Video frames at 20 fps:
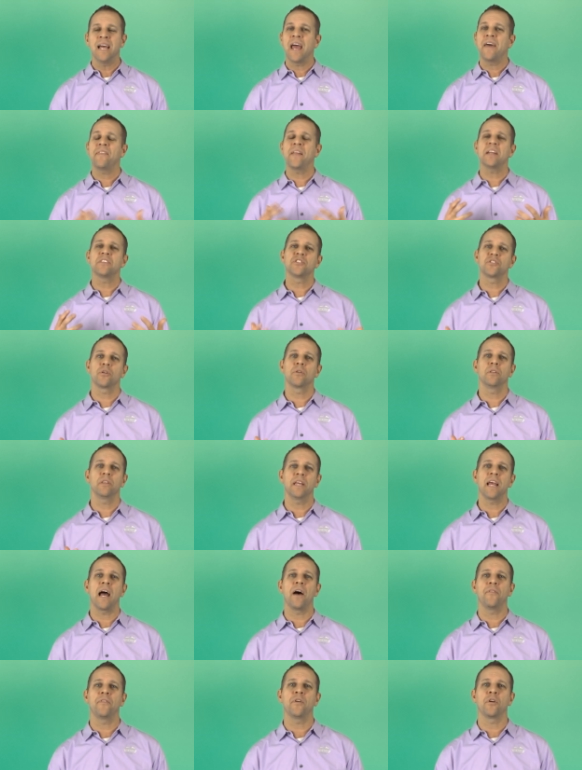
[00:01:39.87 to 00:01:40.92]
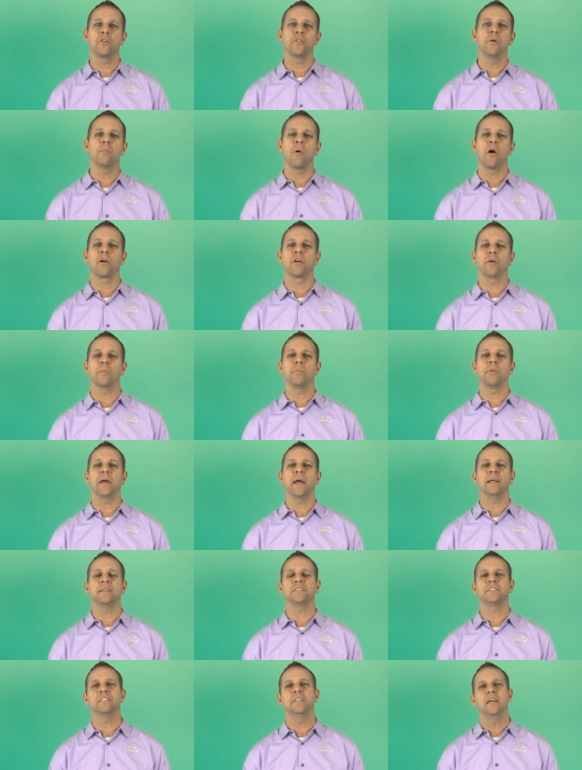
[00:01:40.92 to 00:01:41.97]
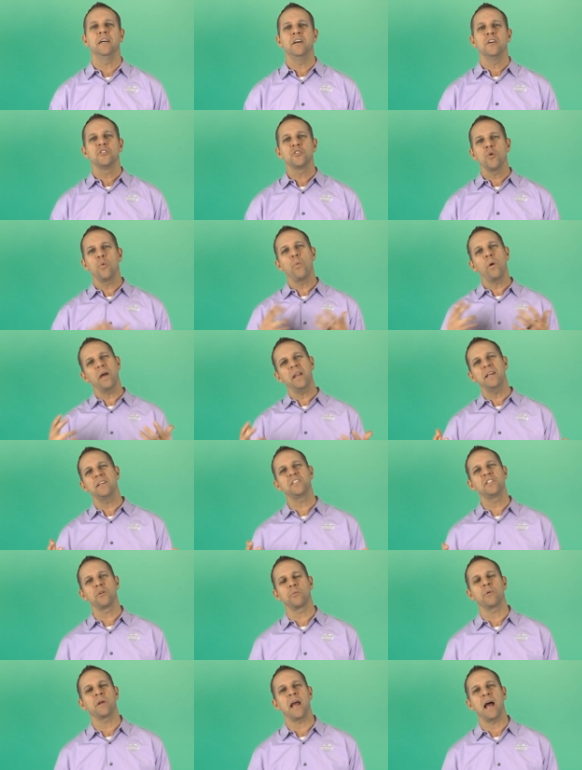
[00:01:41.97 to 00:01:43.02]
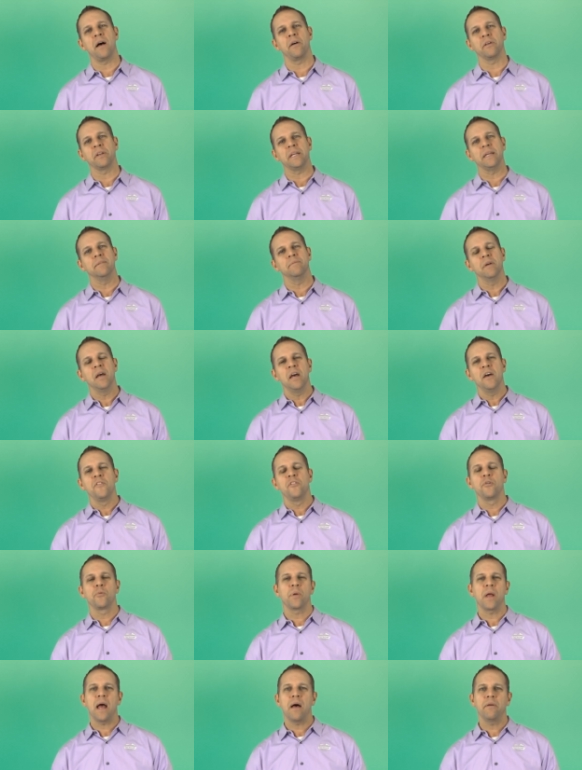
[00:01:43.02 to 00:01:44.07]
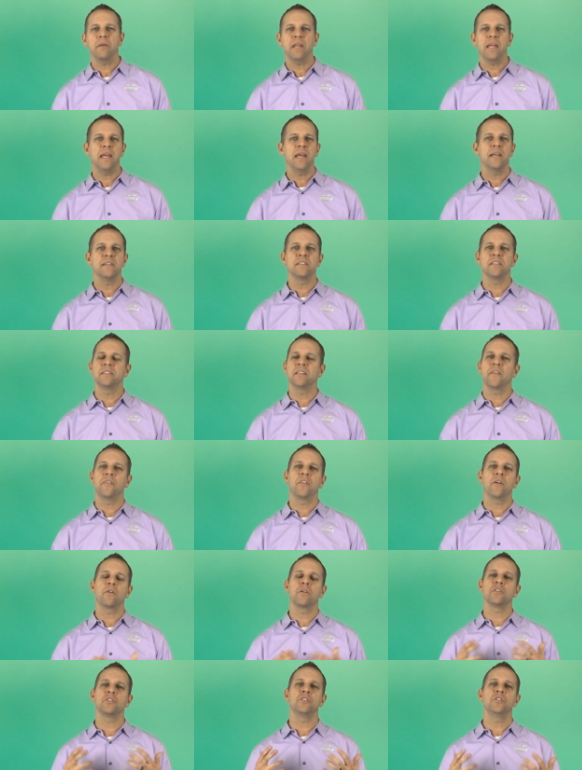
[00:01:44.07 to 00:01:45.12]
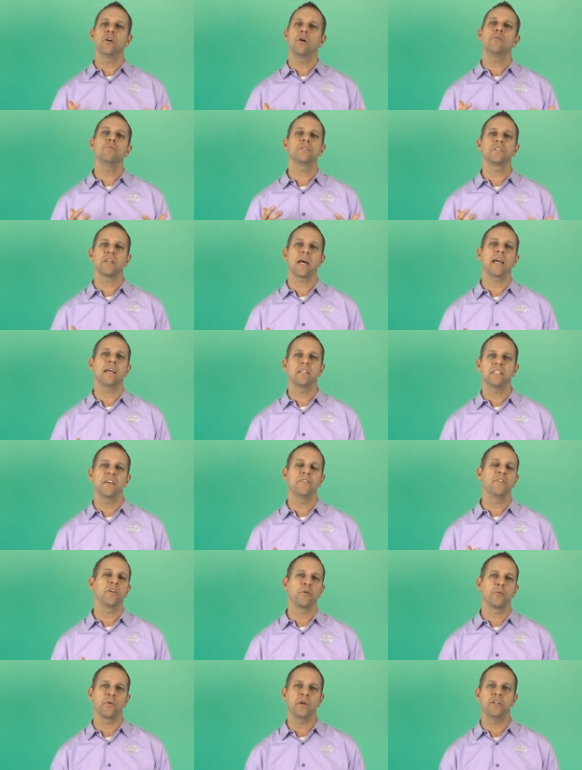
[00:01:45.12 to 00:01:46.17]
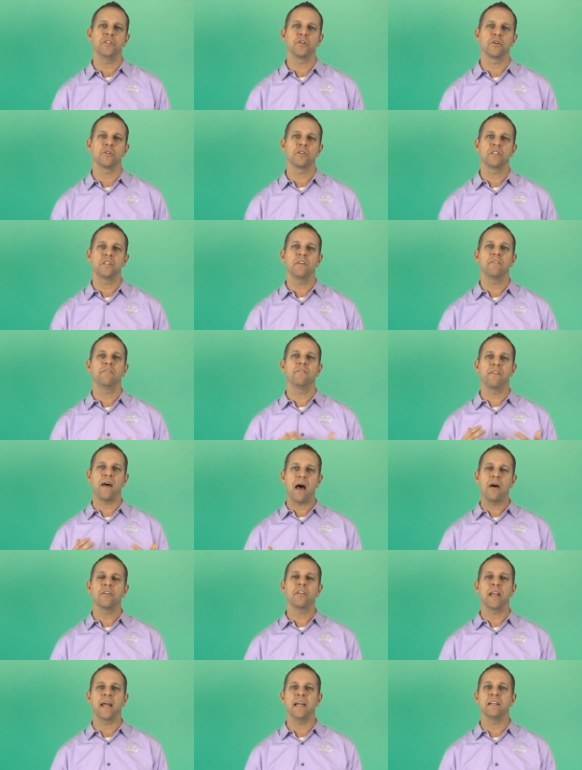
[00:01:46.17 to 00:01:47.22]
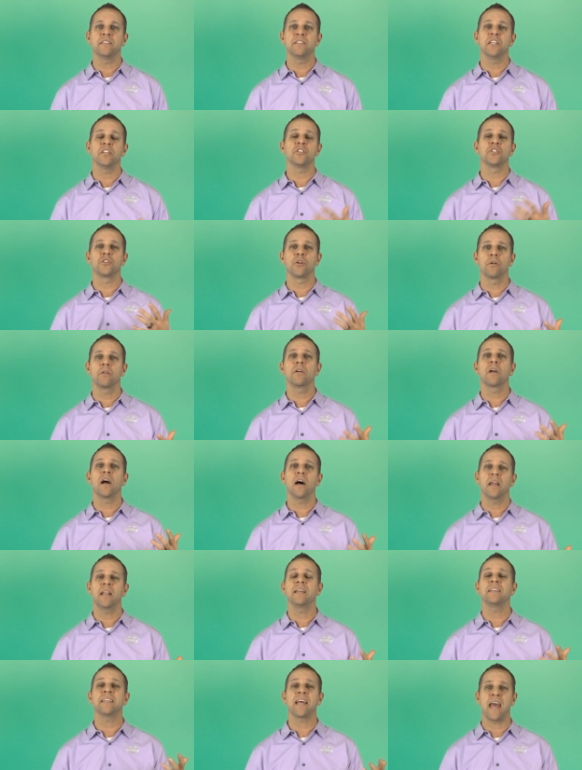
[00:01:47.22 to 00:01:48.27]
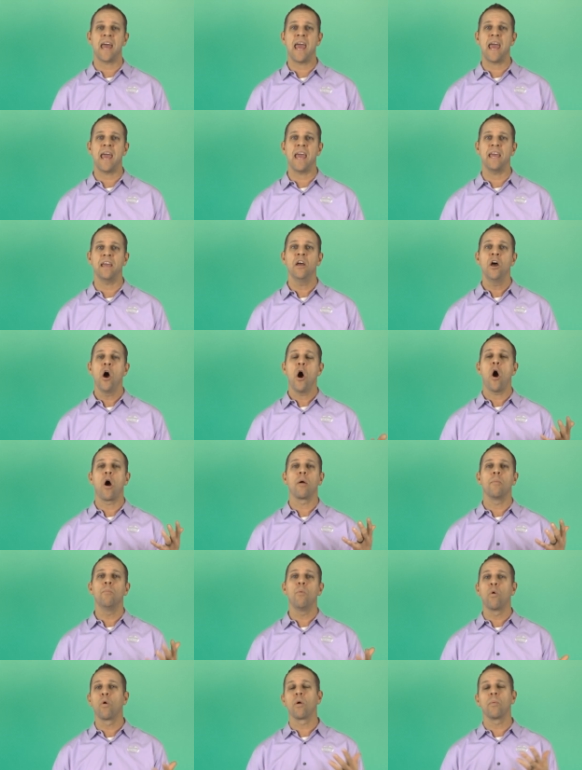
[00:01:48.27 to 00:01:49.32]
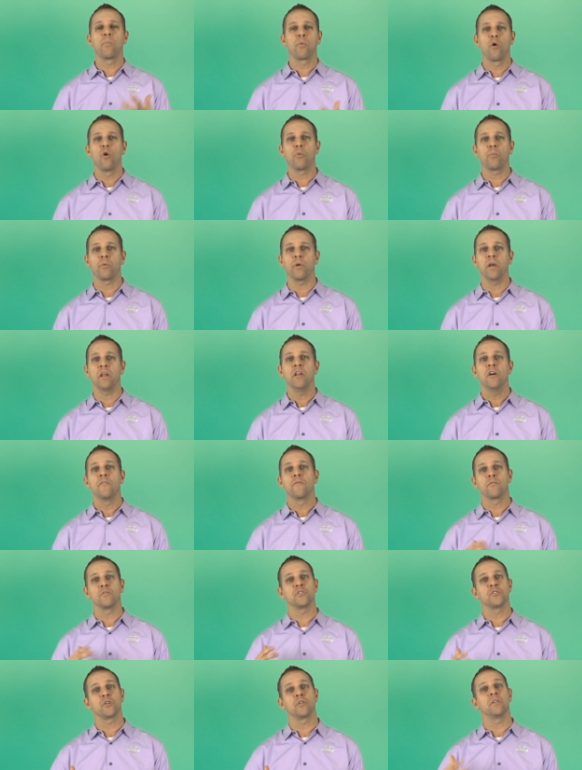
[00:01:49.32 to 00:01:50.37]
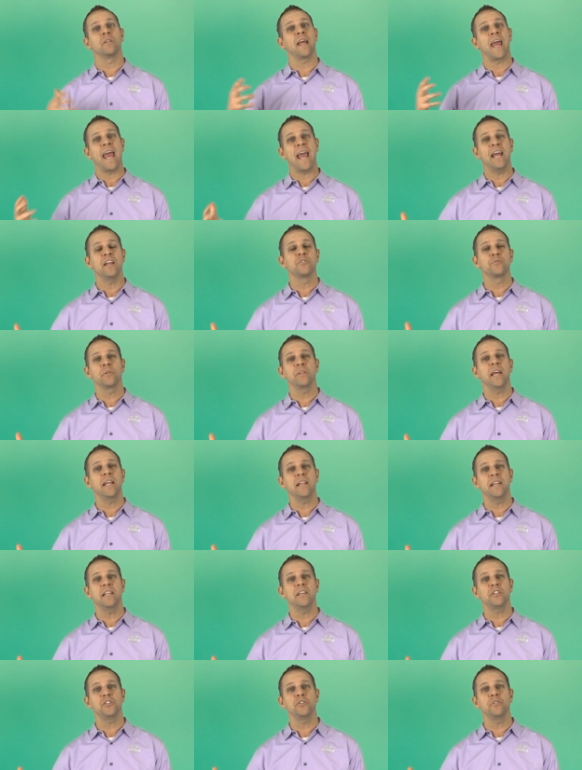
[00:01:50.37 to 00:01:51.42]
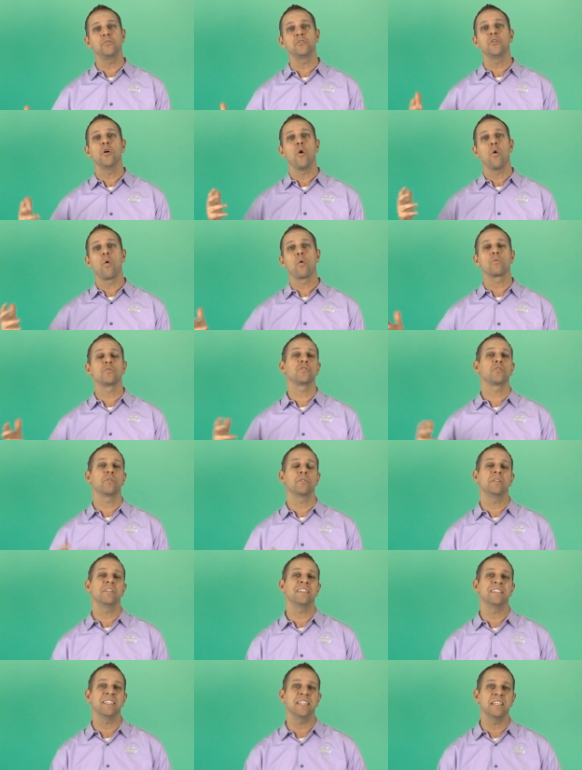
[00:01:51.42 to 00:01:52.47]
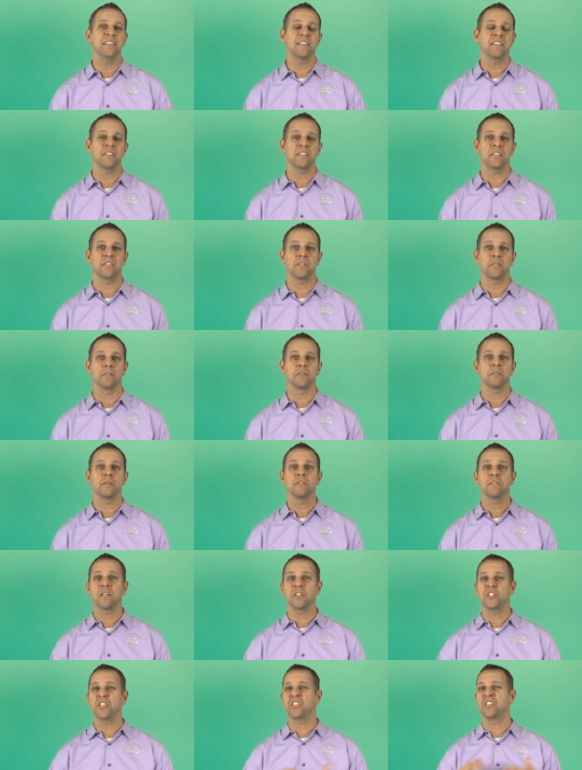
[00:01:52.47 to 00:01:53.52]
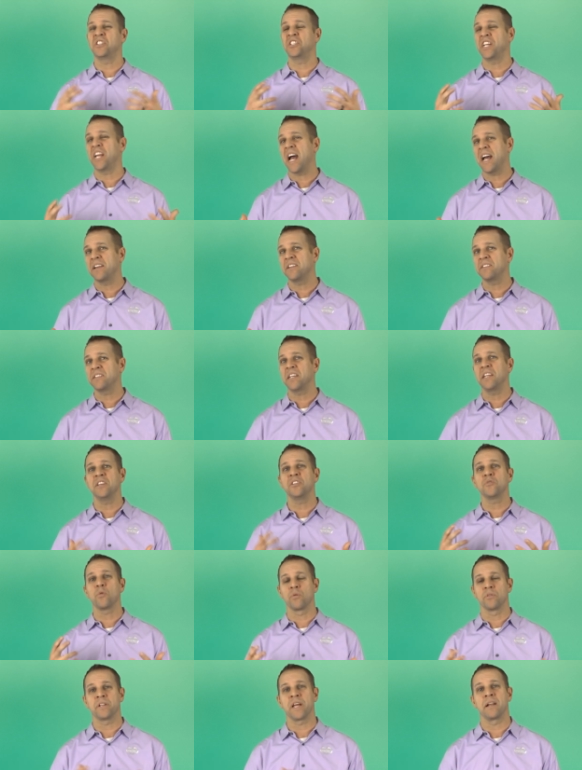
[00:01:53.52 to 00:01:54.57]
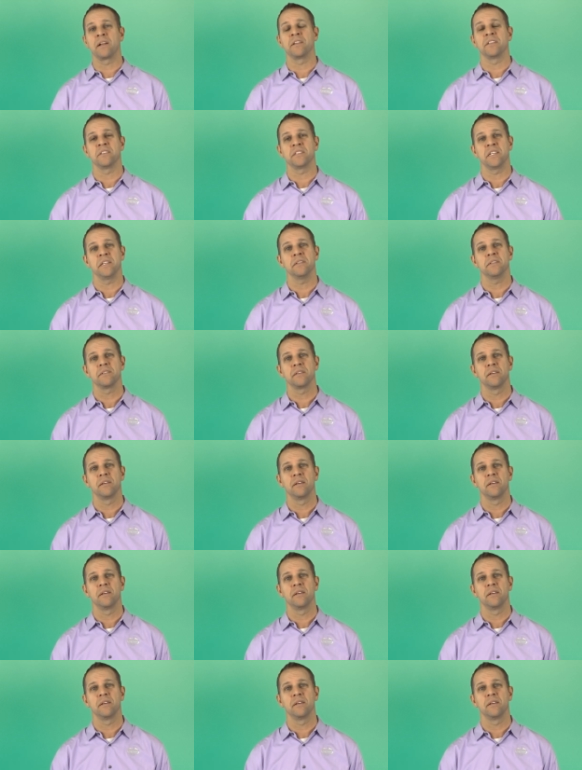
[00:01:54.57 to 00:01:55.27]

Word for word: And that's certainly out there in the marketplace. So what is the reality? The reality is, is that there is no scientific research that validates that certain cuttings of hay are more appropriate for certain age-related issues or certain disease conditions, such as GI disease or dental disease.